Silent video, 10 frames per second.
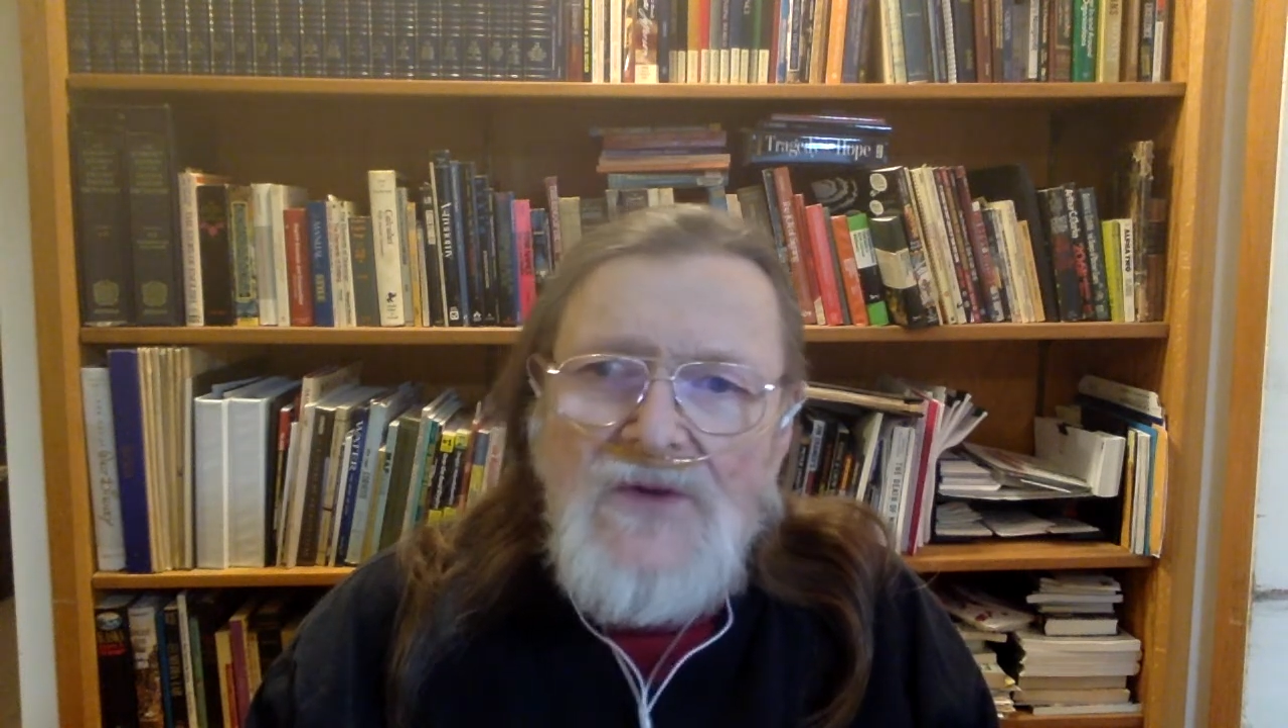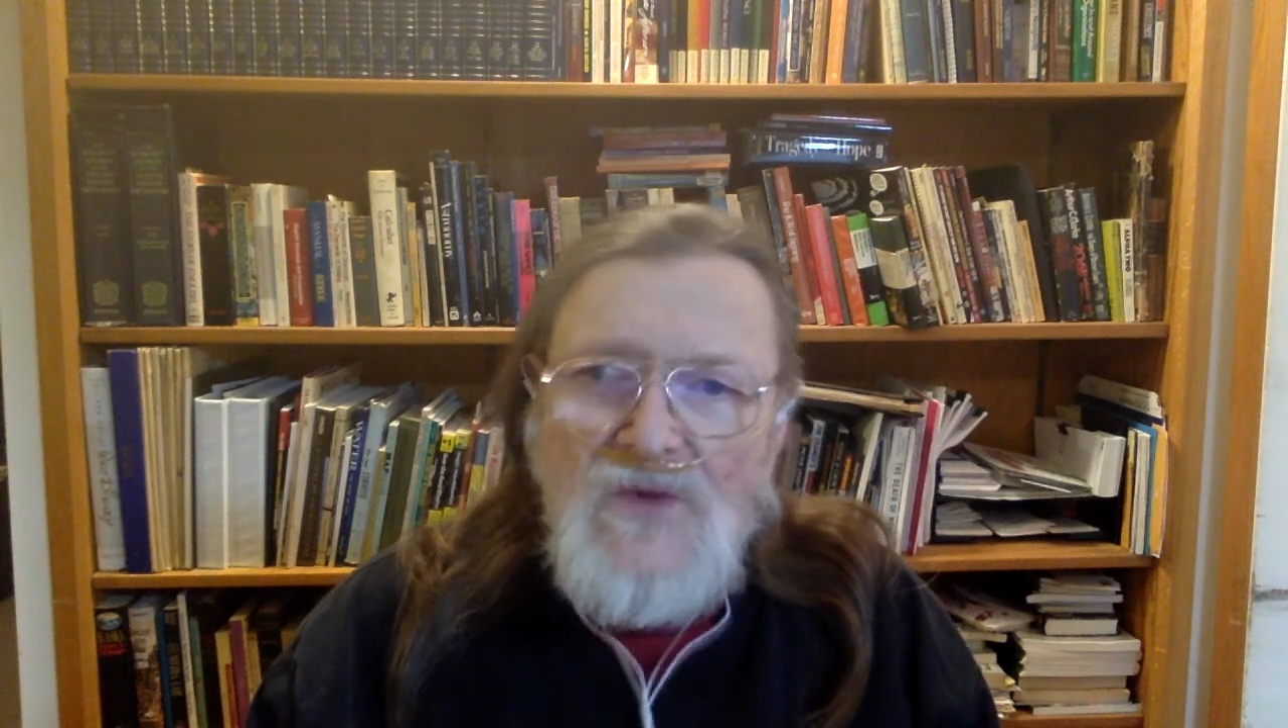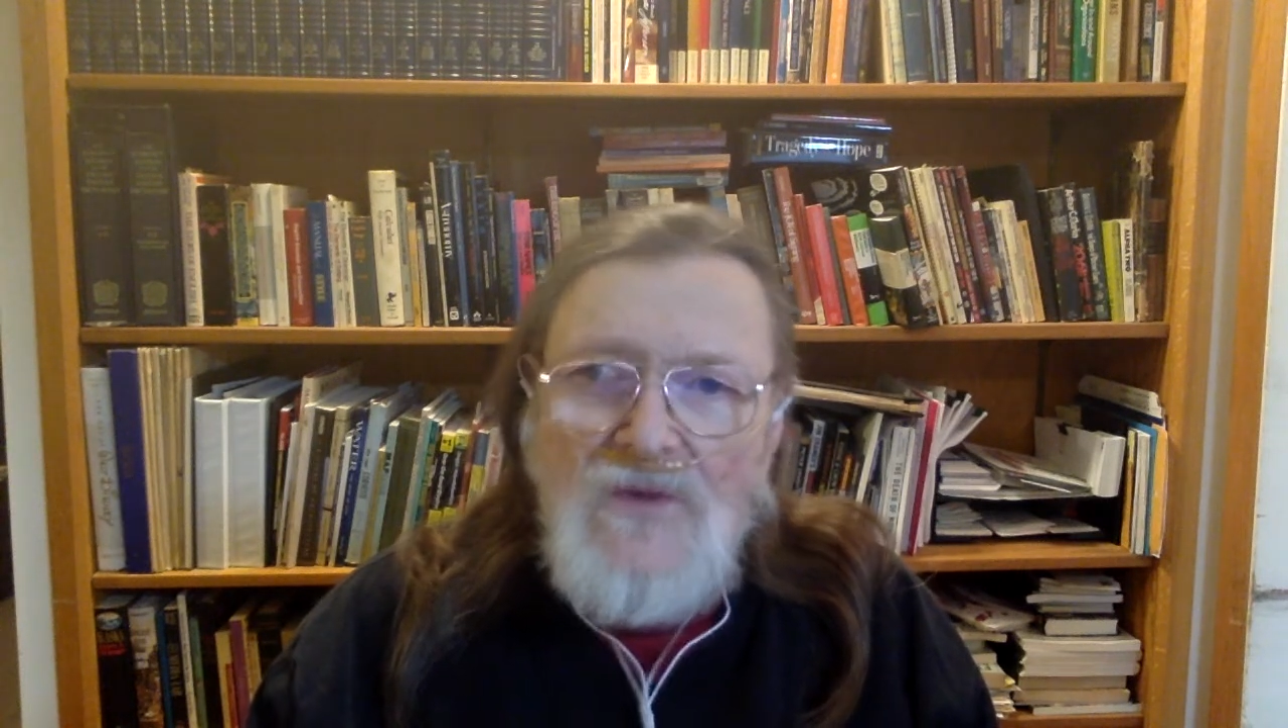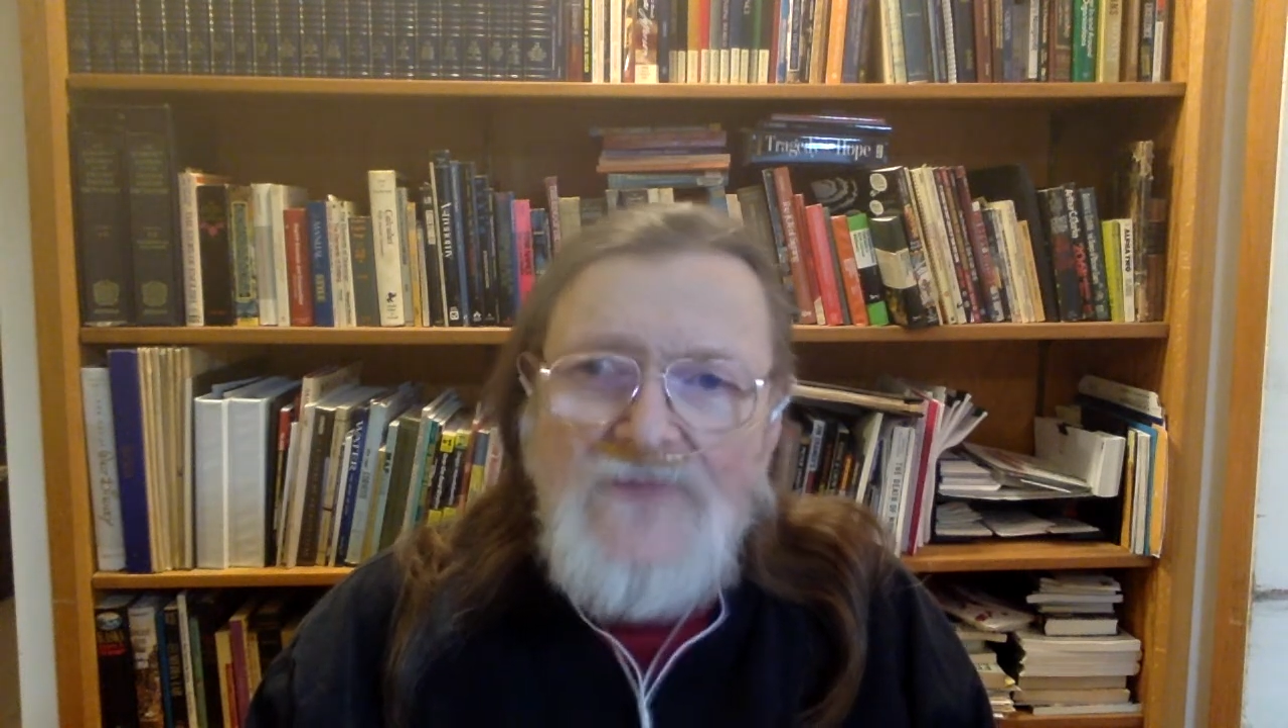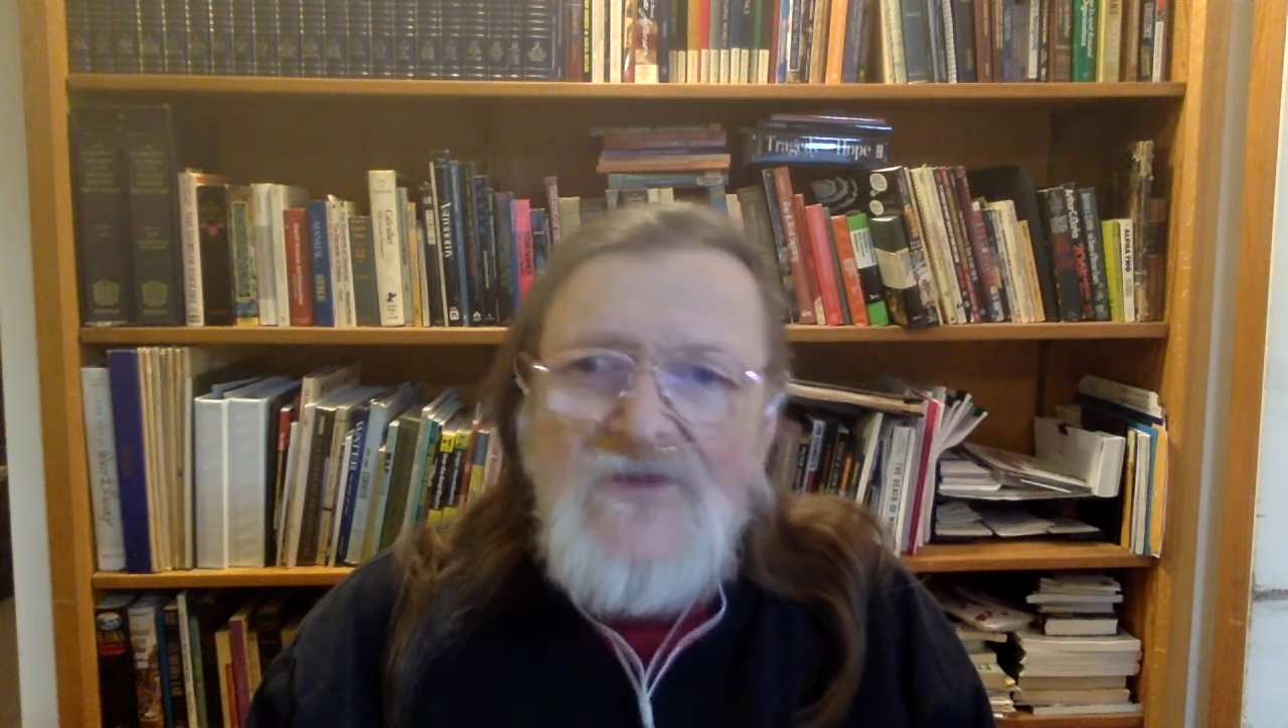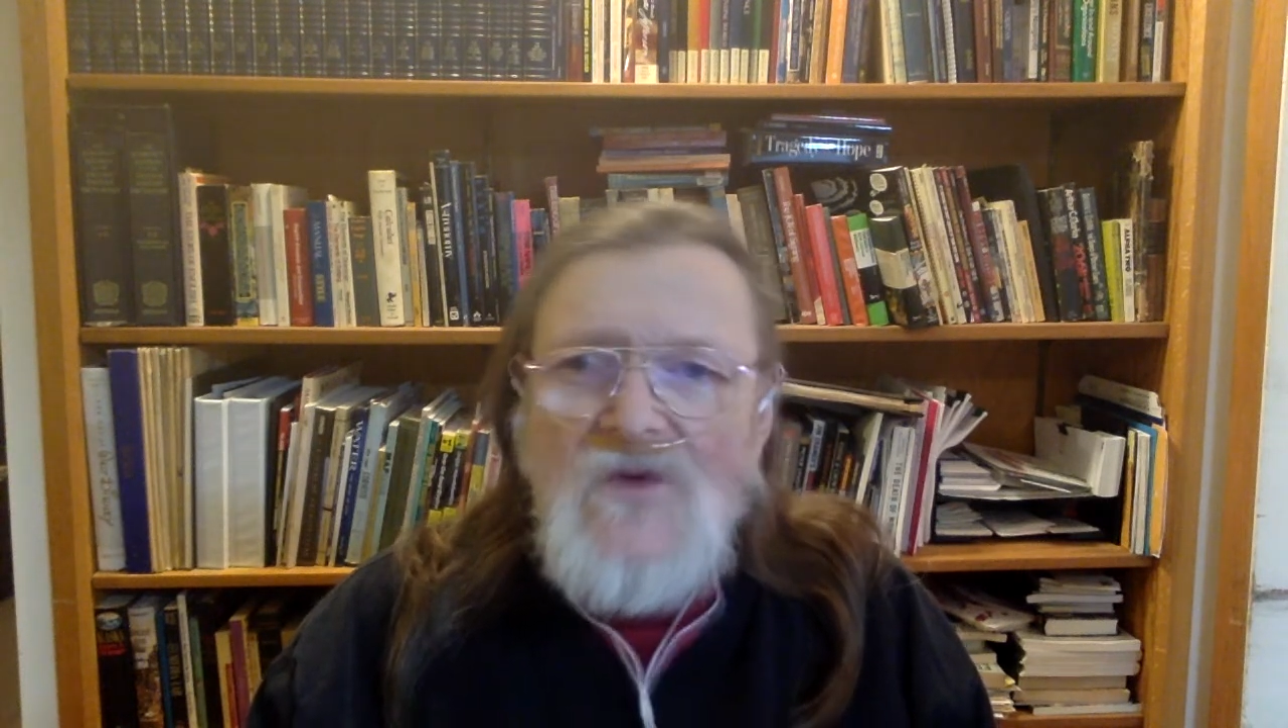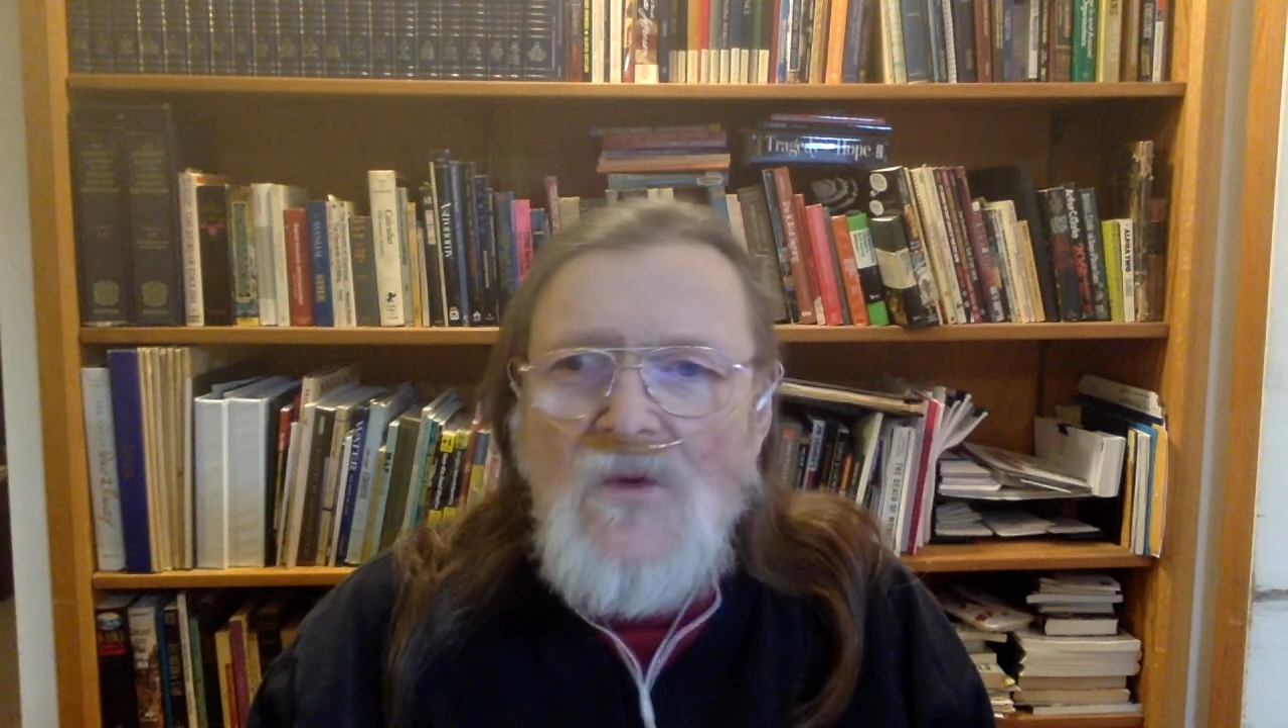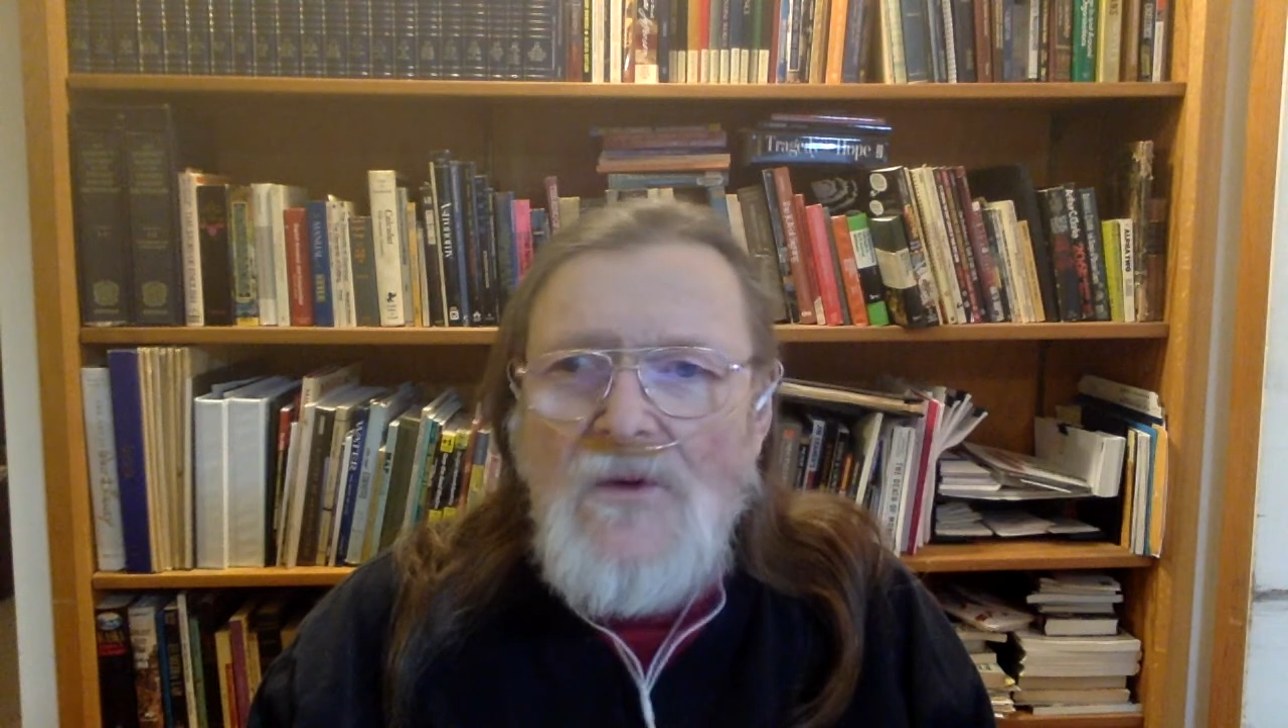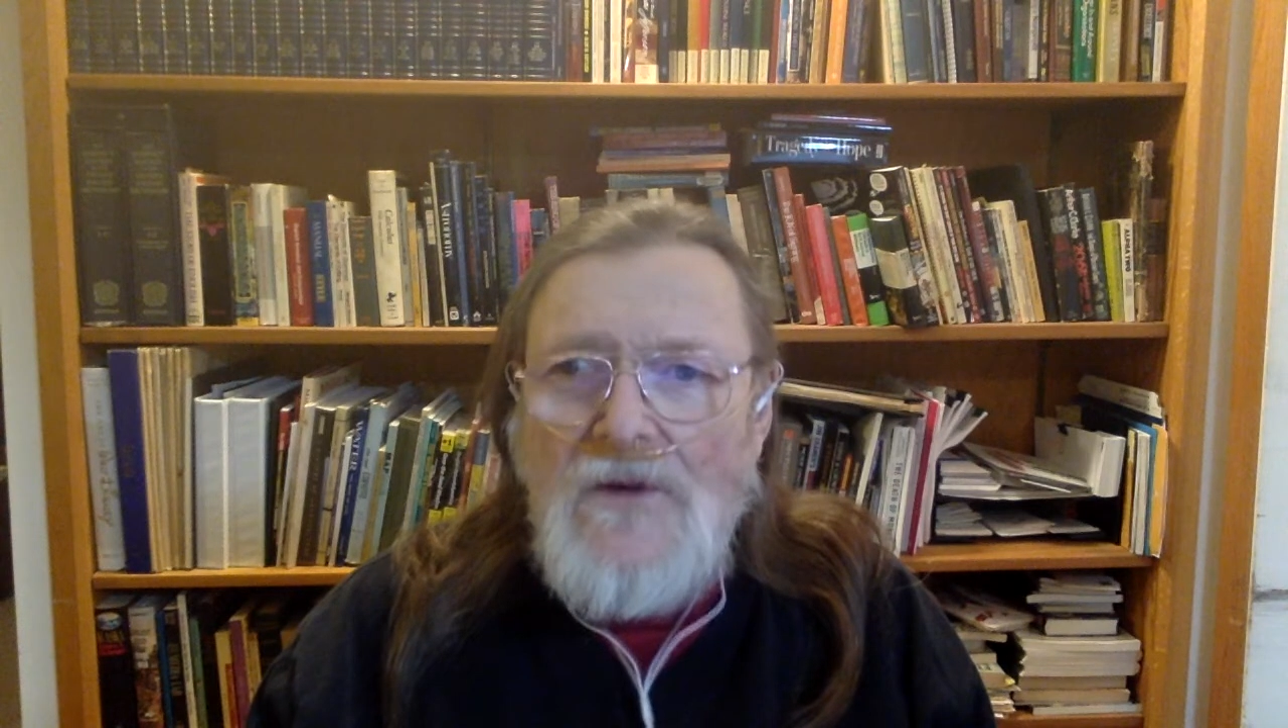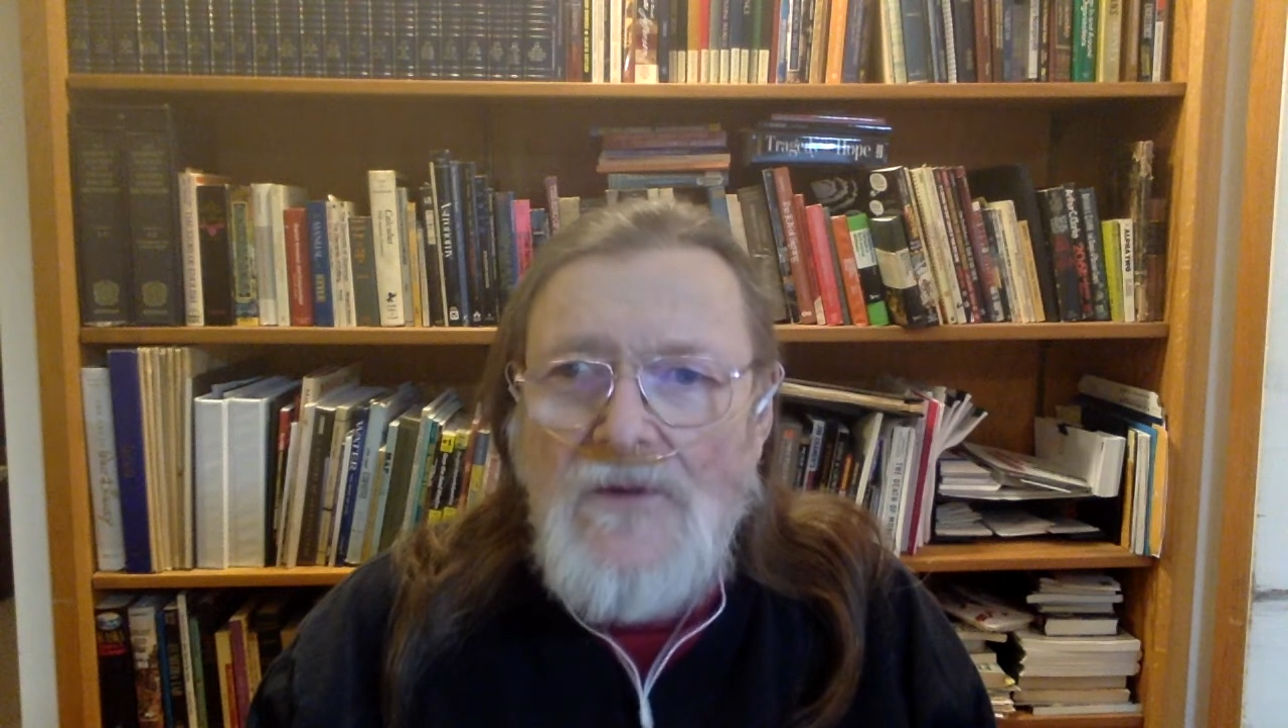to
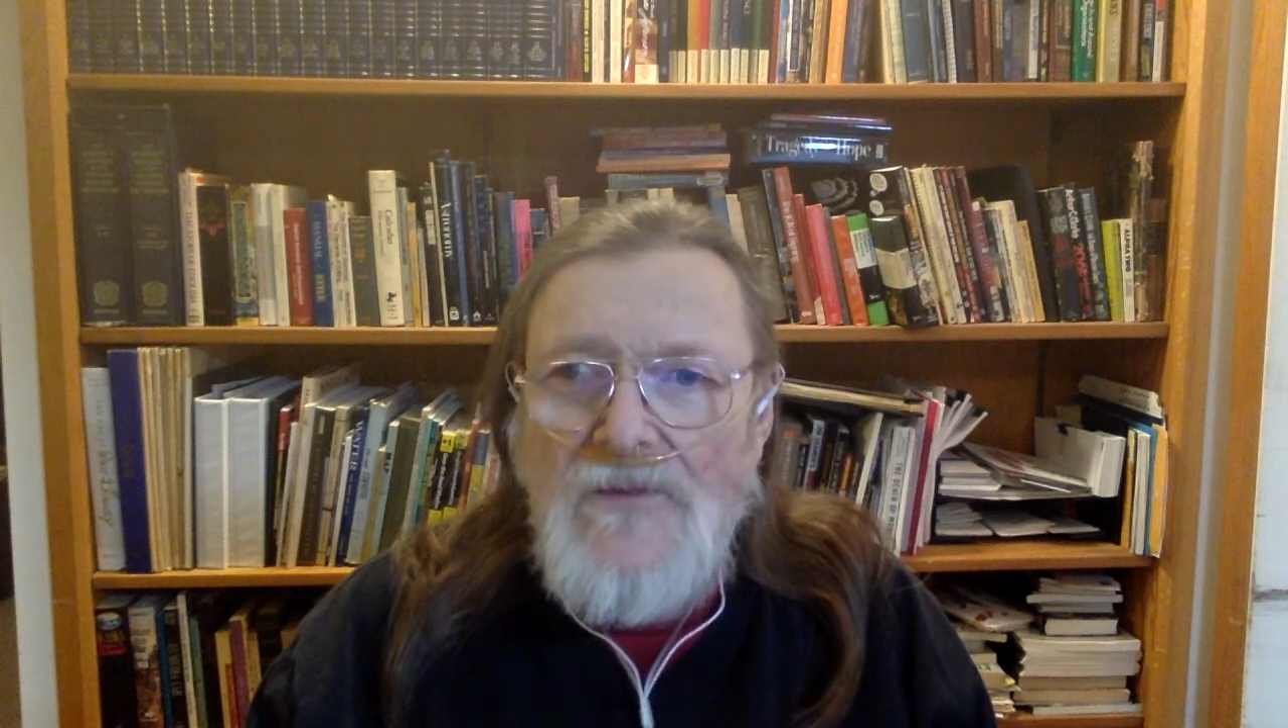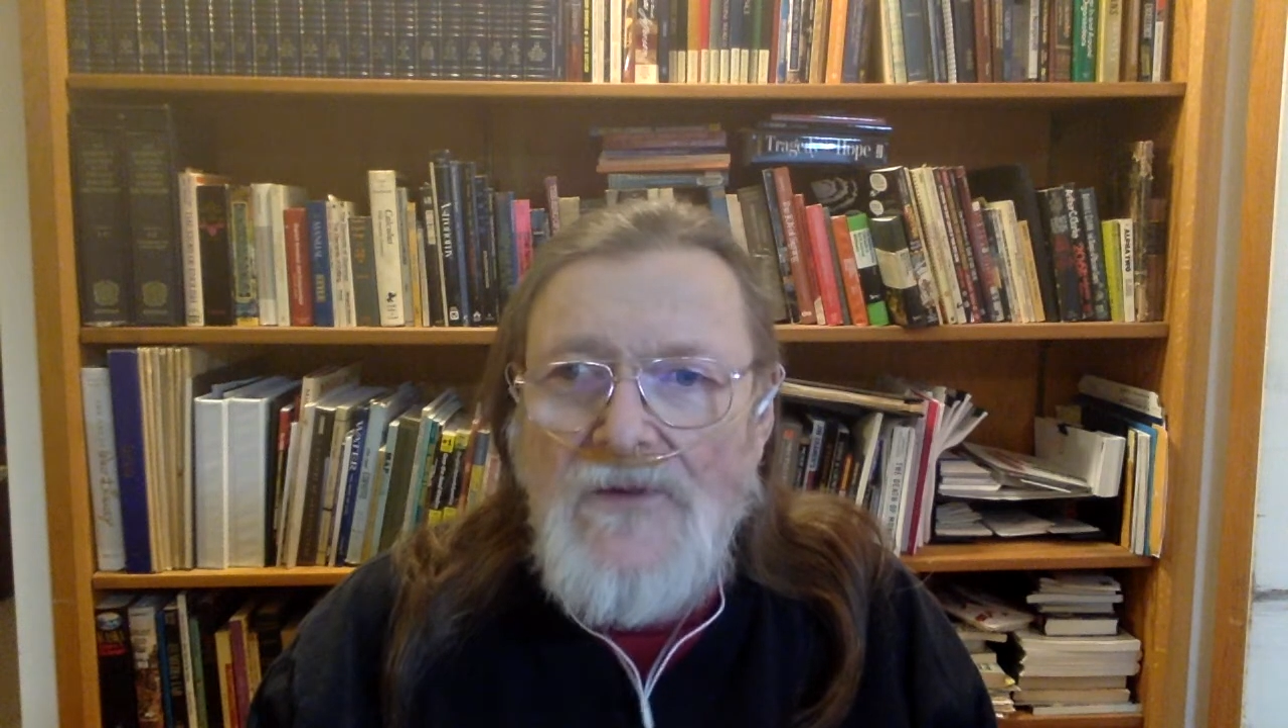absorb.